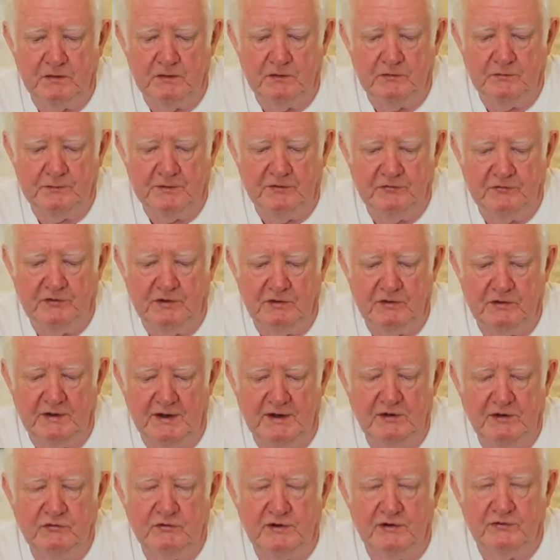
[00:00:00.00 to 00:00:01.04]
especially
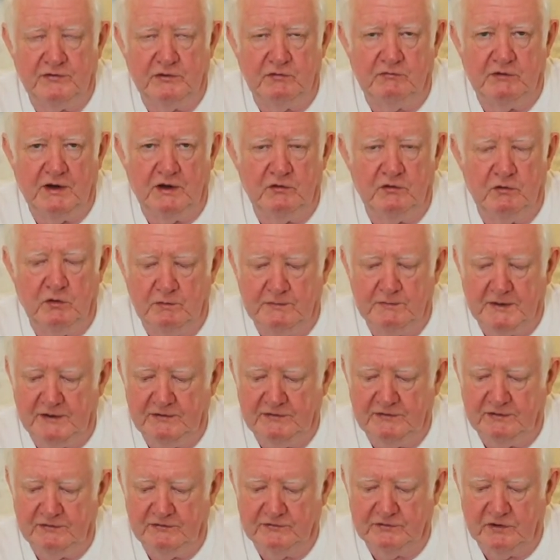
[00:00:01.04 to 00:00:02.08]
interesting around the
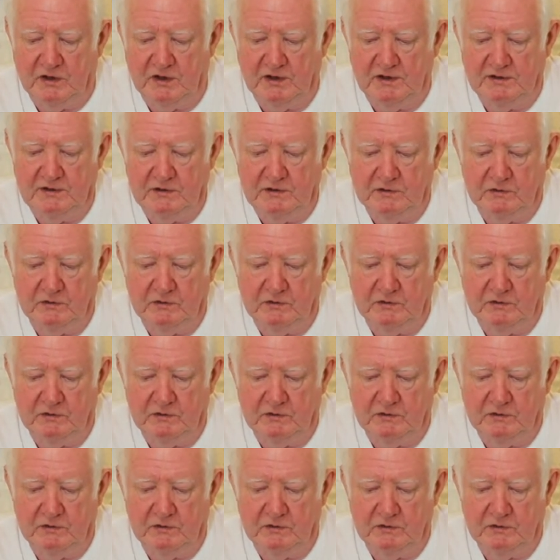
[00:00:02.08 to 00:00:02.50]
romantic side,